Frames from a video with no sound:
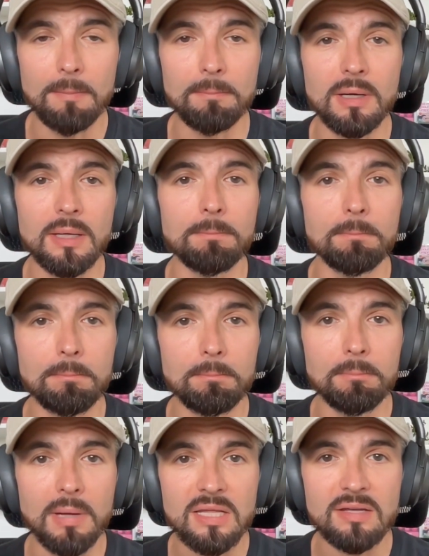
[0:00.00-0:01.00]
but
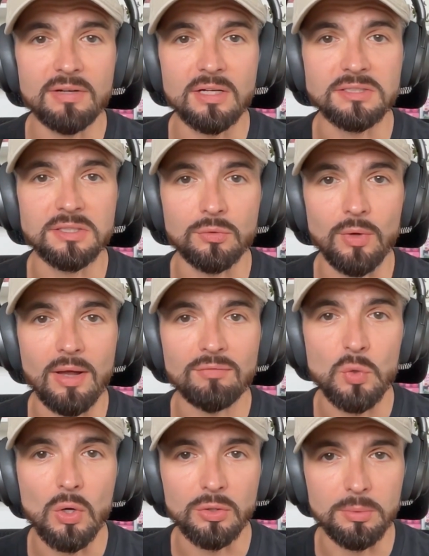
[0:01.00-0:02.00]
many of us in the
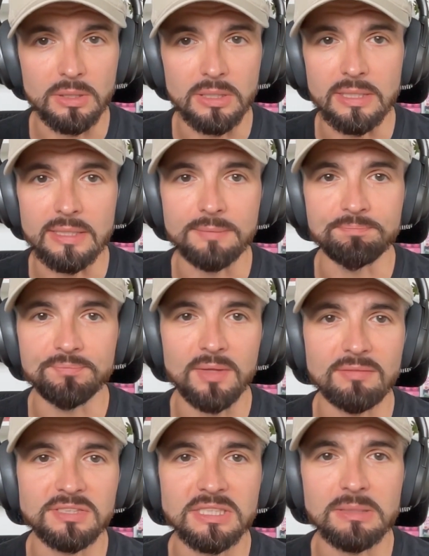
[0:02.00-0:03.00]
GraphQL community
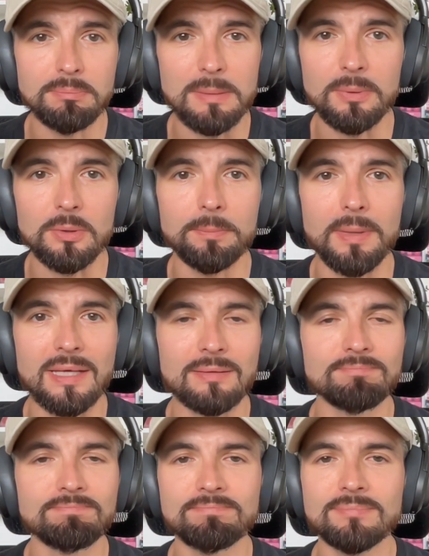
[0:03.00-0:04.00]
have seen people make